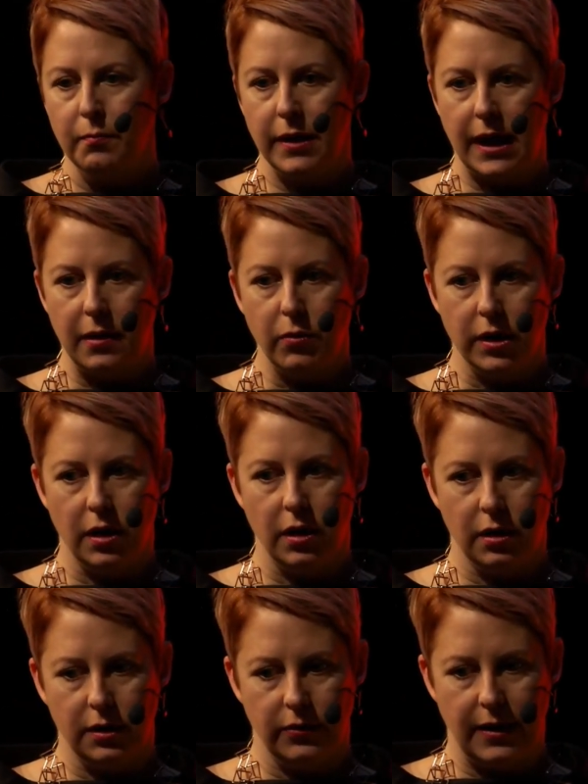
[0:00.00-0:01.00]
But I want to
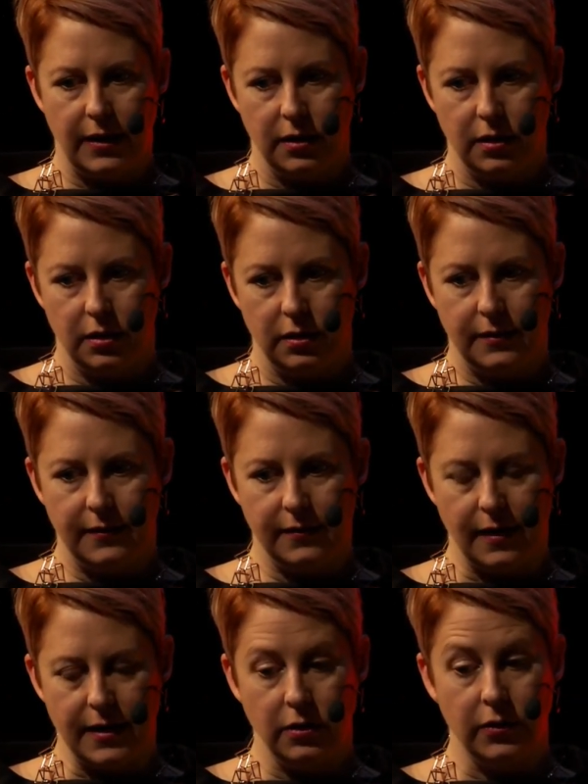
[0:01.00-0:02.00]
argue that
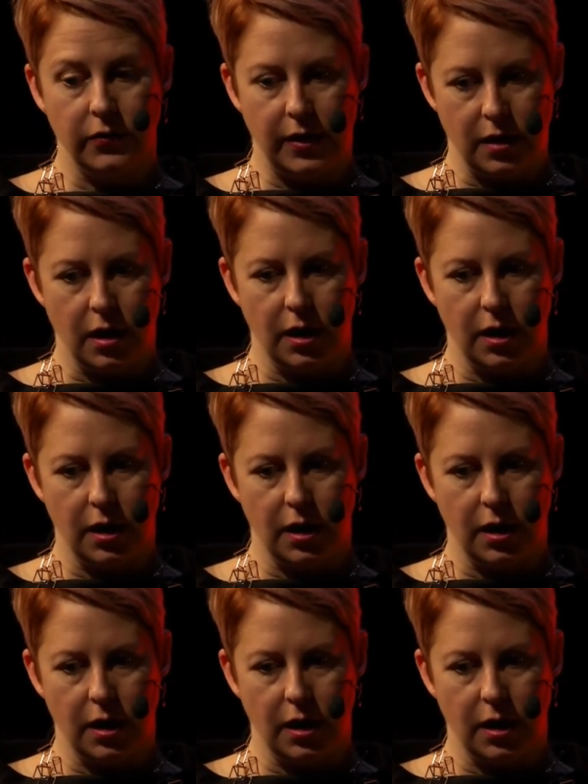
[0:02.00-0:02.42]
designers and